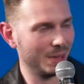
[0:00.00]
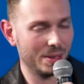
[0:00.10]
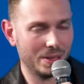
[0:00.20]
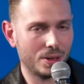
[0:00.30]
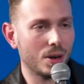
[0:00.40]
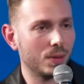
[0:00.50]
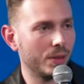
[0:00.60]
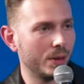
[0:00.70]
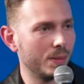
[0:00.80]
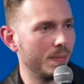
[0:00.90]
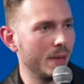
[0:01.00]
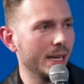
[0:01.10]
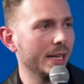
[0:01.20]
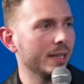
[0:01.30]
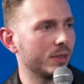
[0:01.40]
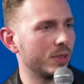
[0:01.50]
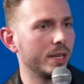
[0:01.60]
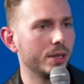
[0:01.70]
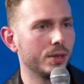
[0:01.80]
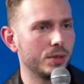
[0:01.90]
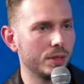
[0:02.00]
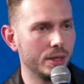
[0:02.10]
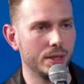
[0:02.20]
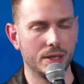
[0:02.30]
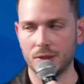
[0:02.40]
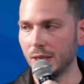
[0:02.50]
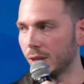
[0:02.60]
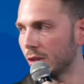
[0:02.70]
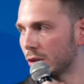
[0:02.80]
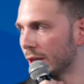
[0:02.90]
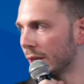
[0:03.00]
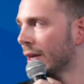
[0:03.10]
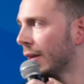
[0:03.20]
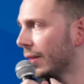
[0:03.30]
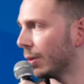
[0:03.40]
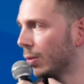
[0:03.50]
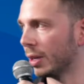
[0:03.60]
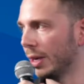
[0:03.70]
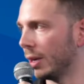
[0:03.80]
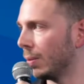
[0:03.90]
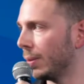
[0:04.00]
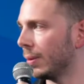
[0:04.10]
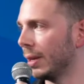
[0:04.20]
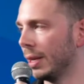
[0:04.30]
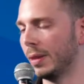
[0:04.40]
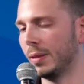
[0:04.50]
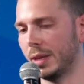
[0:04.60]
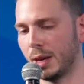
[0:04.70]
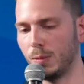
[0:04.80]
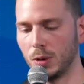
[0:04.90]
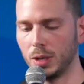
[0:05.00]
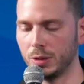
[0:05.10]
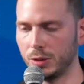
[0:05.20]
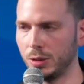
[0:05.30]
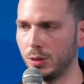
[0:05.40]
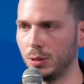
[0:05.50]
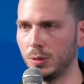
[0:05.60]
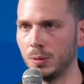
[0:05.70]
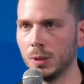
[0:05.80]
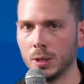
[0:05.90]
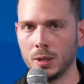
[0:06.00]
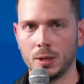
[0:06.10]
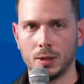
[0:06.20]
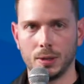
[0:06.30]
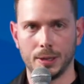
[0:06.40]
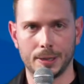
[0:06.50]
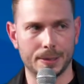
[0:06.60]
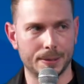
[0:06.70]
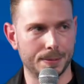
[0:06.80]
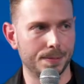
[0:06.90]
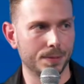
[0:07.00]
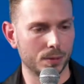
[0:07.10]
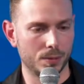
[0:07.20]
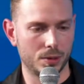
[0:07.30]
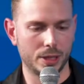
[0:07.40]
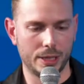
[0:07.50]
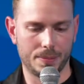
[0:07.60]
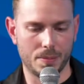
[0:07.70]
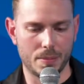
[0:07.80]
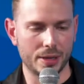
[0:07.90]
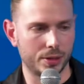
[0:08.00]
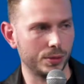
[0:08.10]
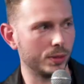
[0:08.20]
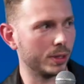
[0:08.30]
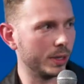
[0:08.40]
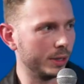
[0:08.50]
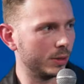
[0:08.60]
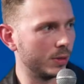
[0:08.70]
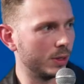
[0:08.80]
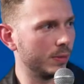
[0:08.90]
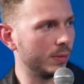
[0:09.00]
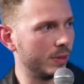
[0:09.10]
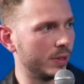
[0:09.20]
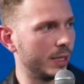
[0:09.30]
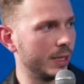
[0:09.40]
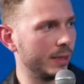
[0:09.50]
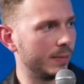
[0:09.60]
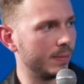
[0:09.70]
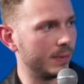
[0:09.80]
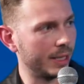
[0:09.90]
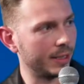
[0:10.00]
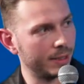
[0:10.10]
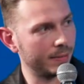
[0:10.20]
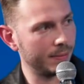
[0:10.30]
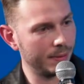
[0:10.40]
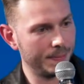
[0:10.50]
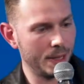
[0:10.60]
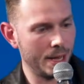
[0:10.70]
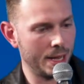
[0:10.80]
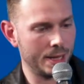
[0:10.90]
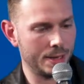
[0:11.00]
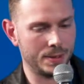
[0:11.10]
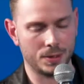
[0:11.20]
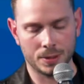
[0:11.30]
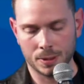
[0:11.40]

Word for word: There are there are many designers in this industry that want to help and that want to. Uh, really mentor and grow design talent, and